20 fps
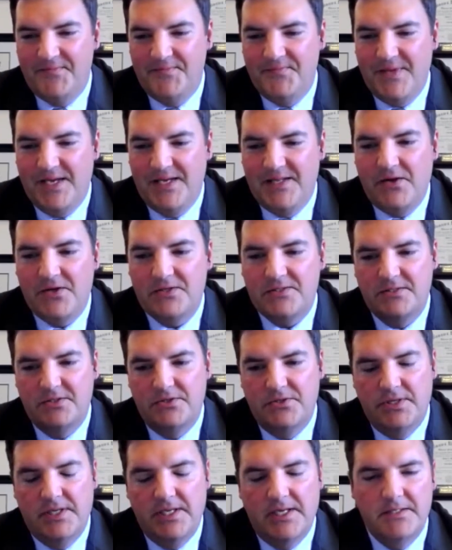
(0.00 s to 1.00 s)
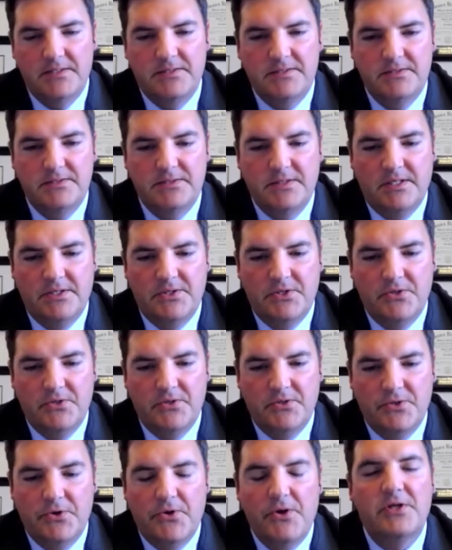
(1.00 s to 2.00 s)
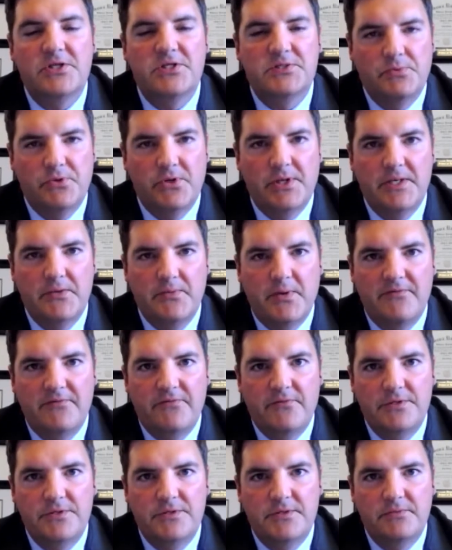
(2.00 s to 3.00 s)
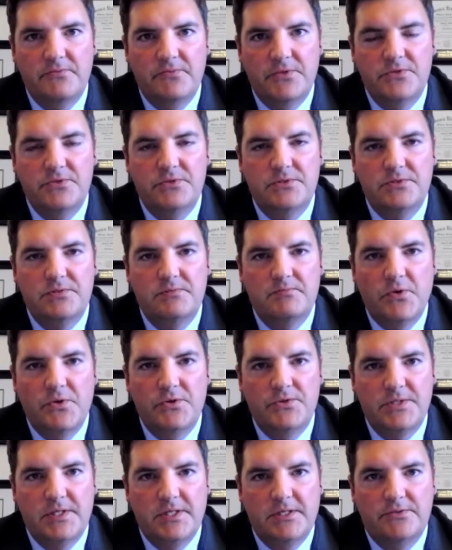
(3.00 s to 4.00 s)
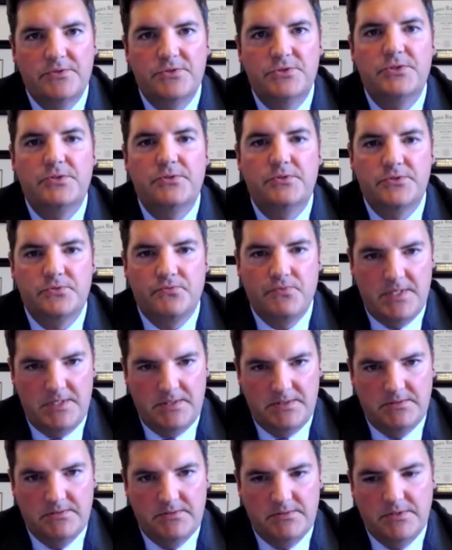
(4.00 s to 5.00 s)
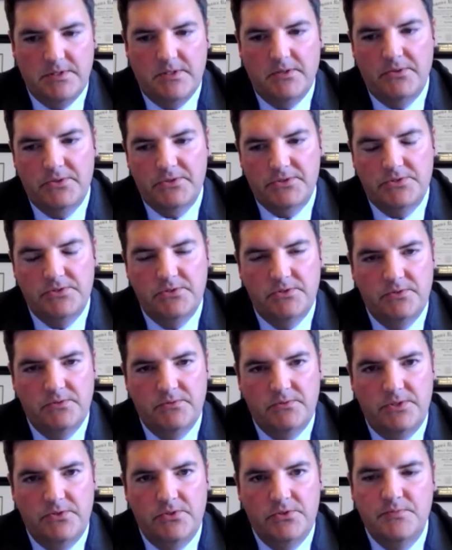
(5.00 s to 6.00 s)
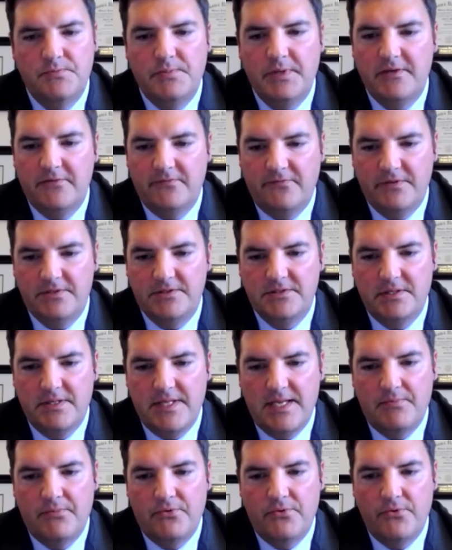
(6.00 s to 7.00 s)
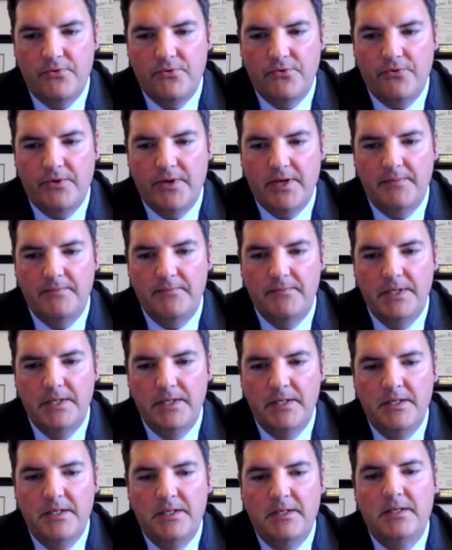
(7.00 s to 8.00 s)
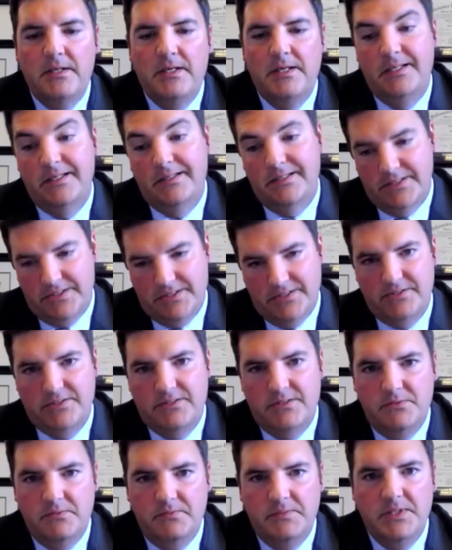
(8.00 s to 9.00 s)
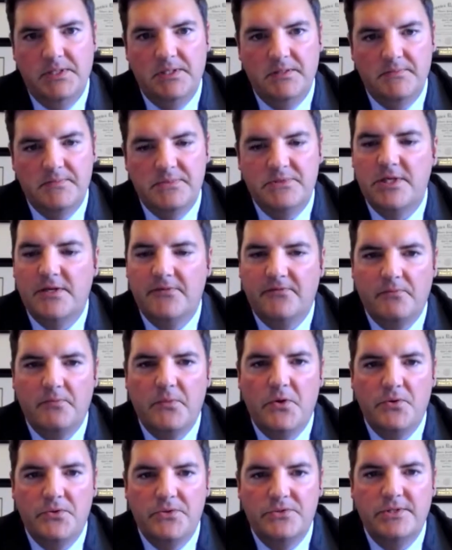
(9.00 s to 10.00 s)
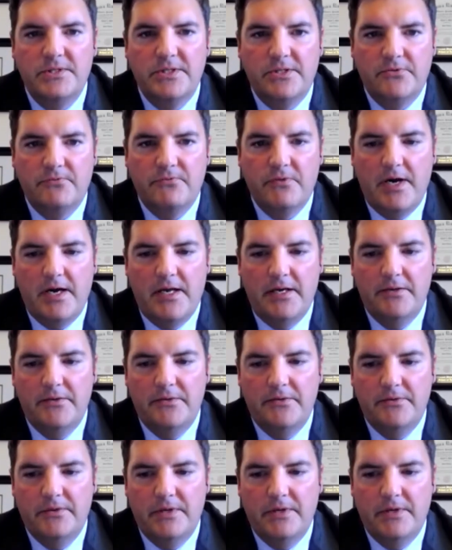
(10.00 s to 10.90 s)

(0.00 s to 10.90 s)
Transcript: And also you get, you're eligible anyway for reduced motorcycle insurance rates. So there's two huge benefits to that program. In addition to being a safer motorcycle rider,